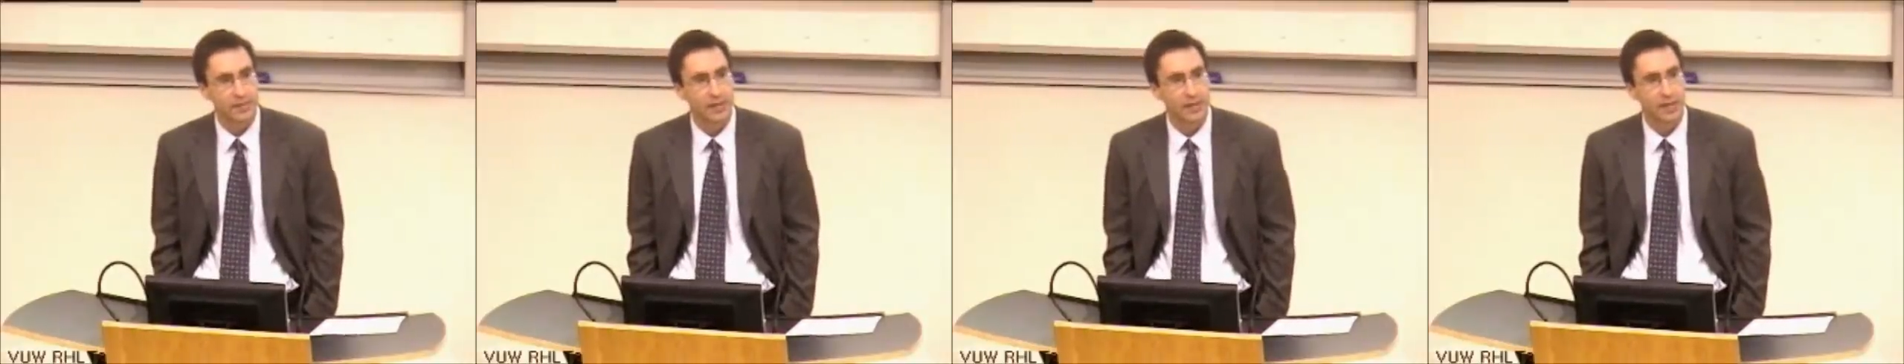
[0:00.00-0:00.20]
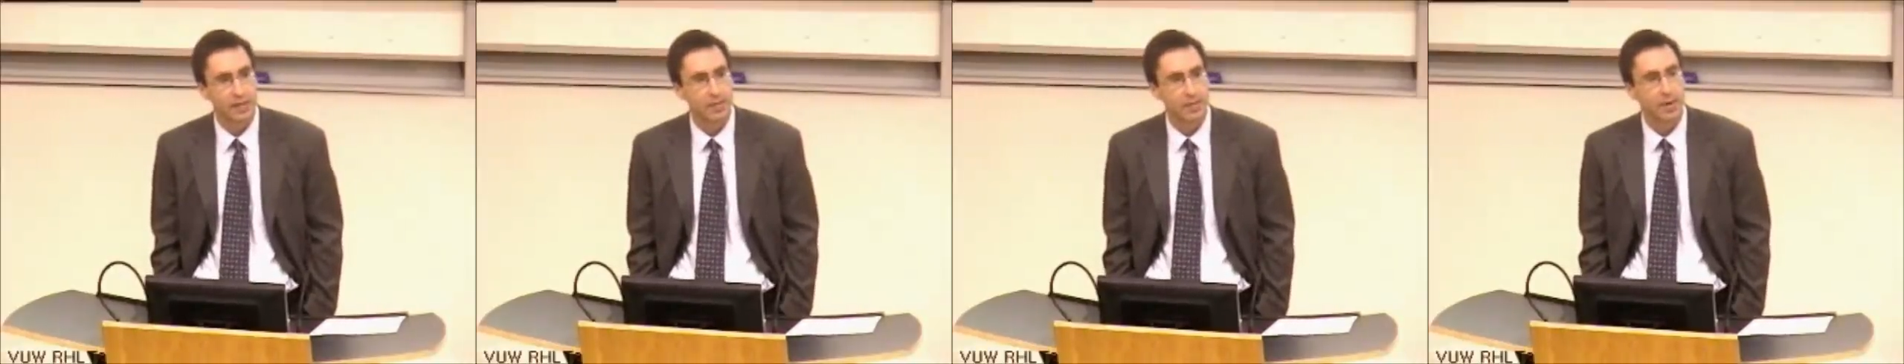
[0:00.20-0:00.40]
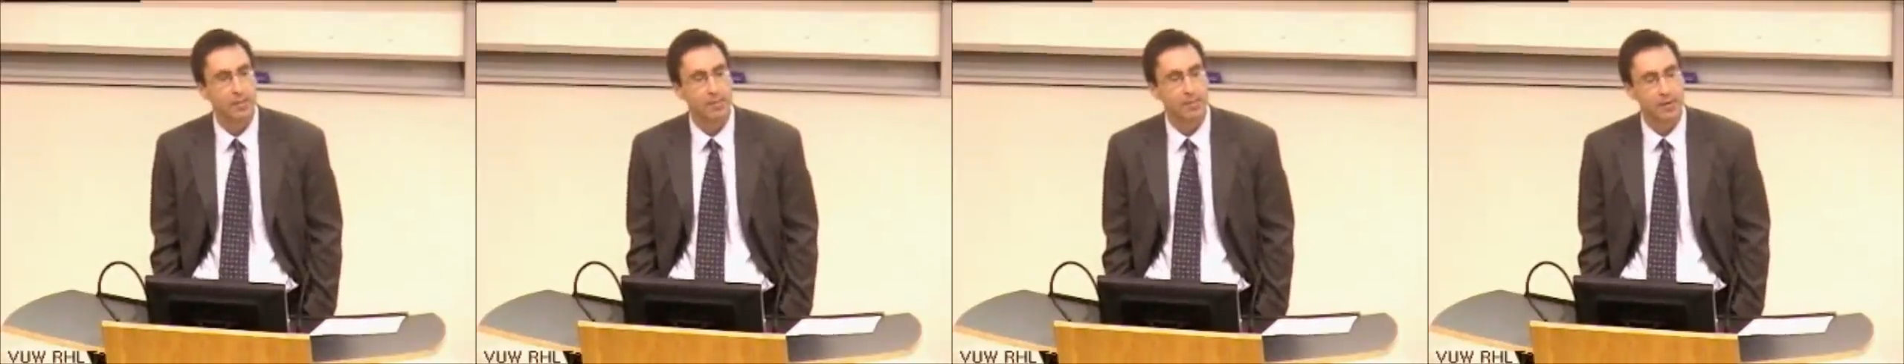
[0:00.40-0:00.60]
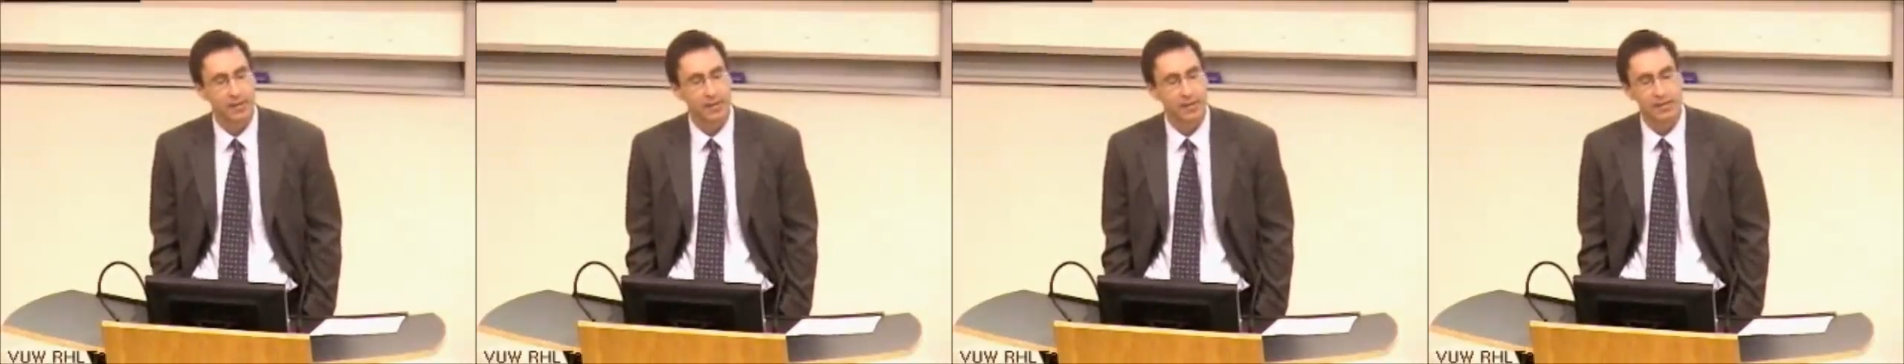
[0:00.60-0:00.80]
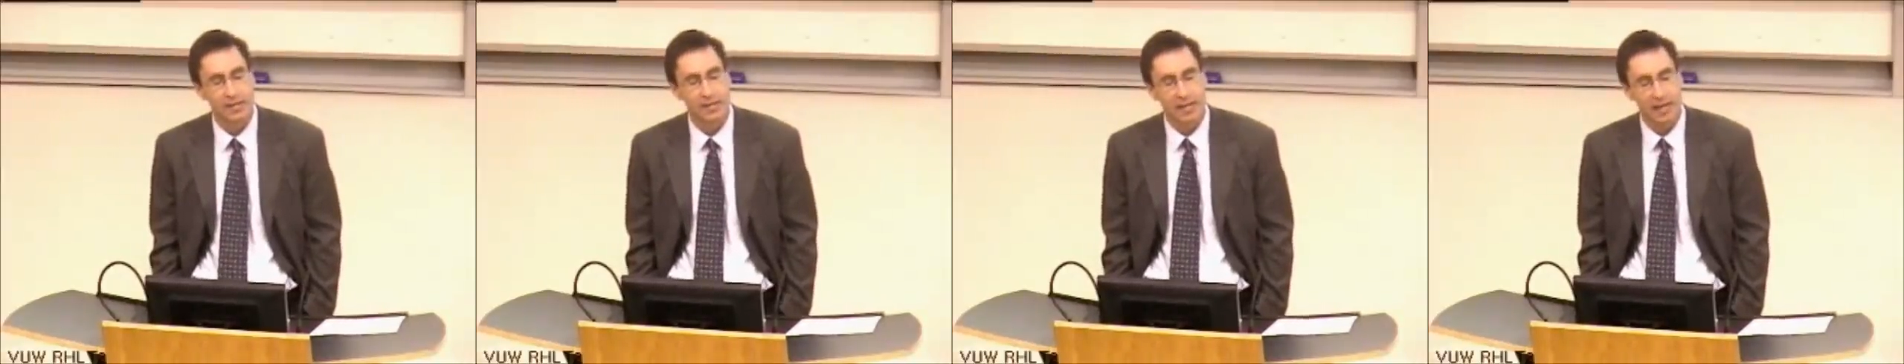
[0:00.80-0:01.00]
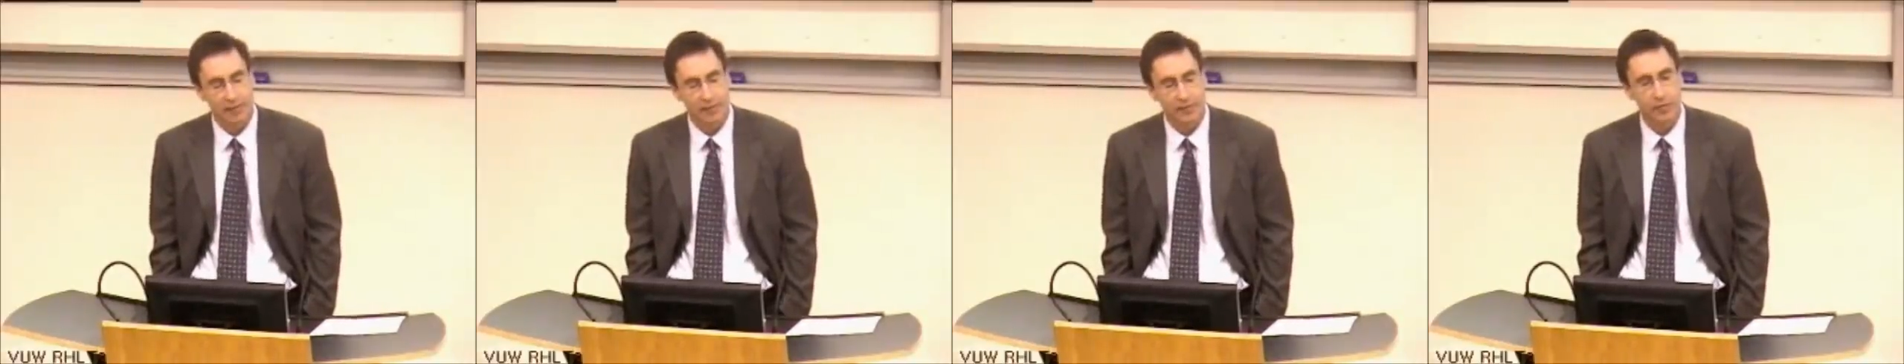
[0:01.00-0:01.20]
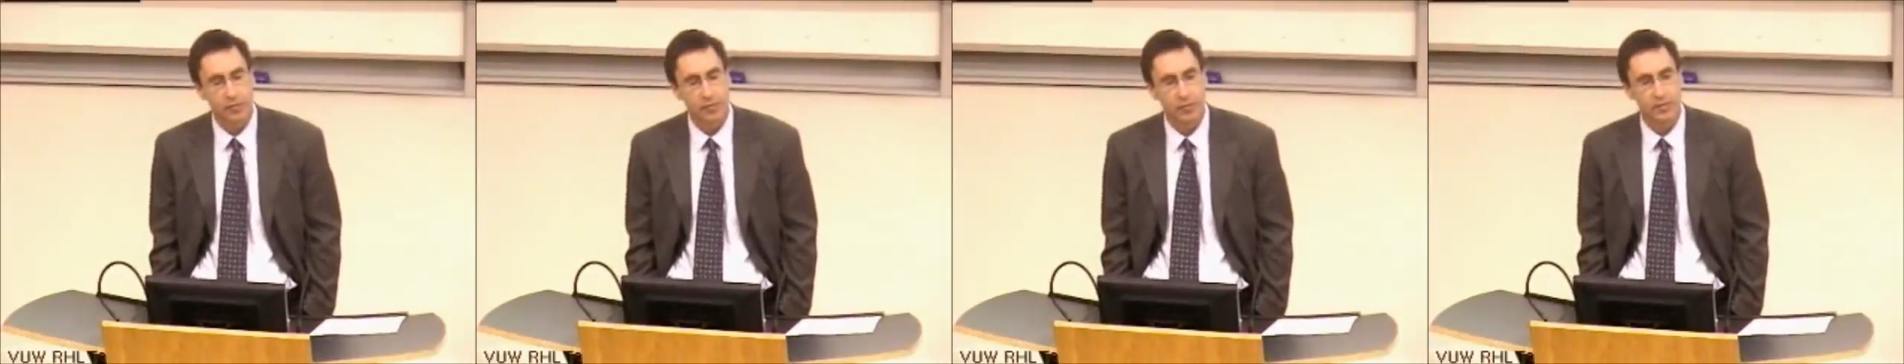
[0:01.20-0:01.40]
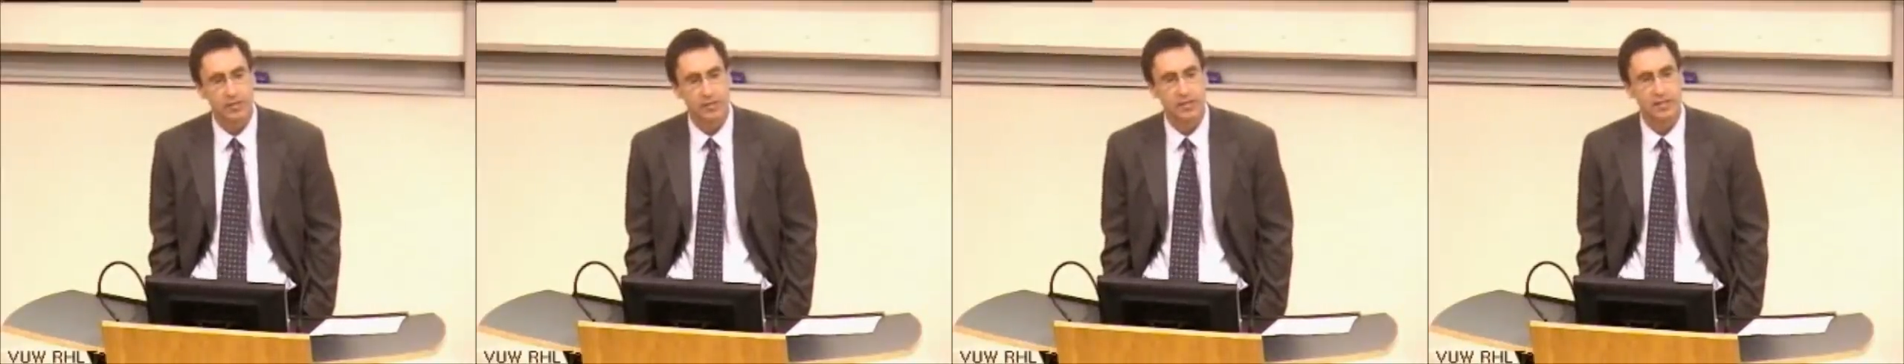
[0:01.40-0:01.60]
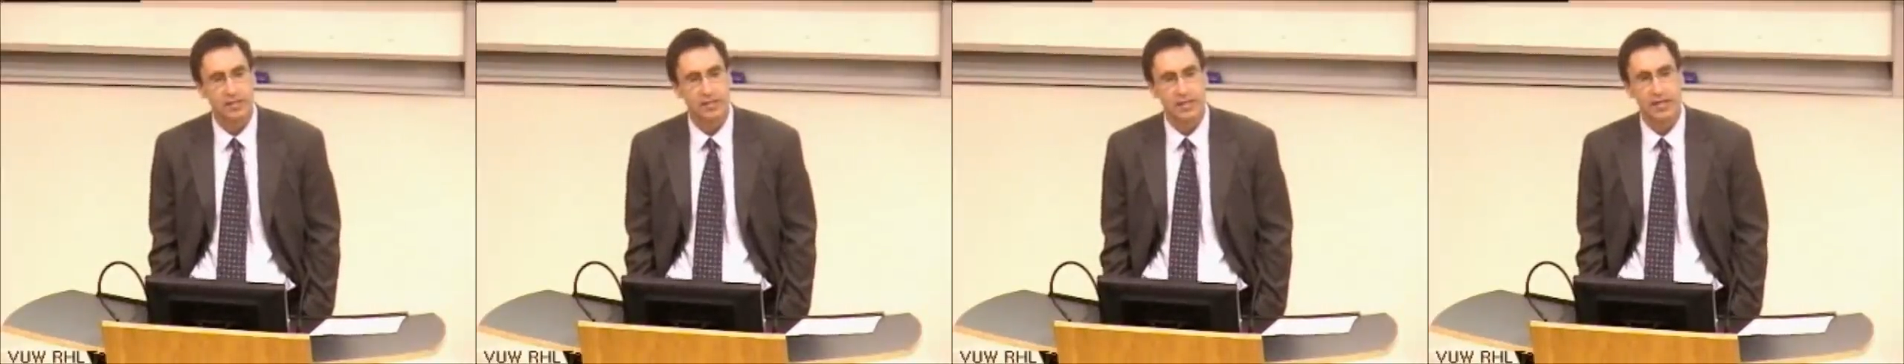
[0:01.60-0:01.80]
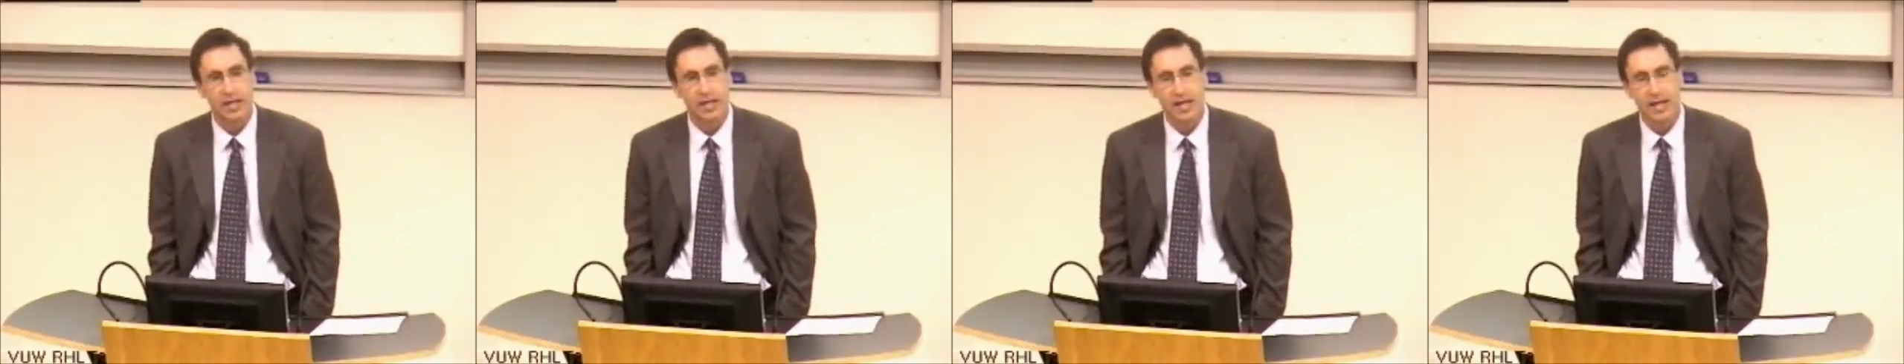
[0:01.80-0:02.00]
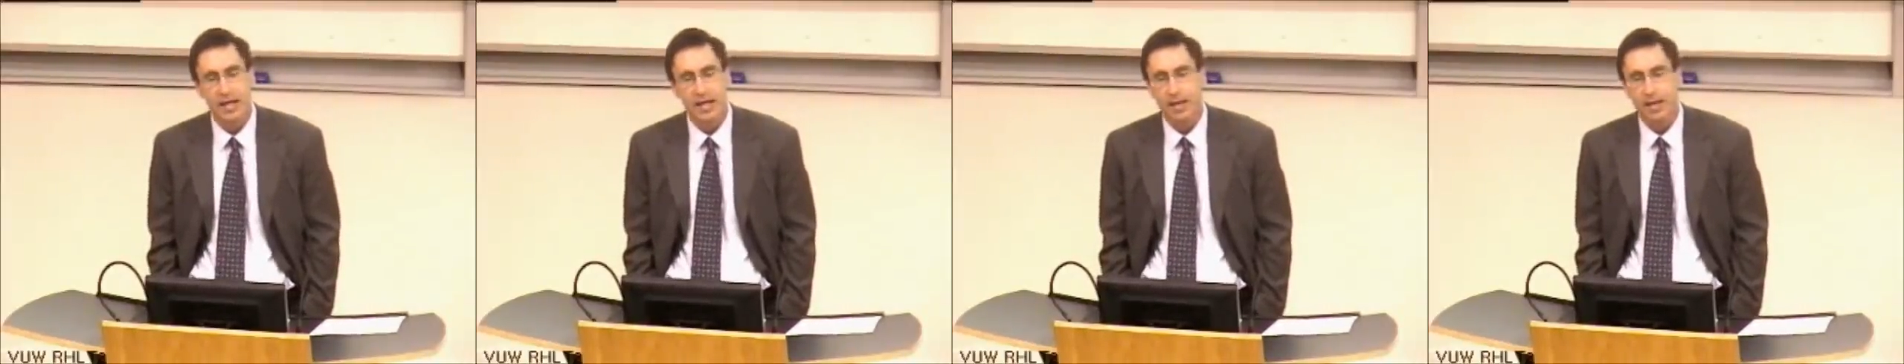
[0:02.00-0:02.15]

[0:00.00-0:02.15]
came up and afterwards and said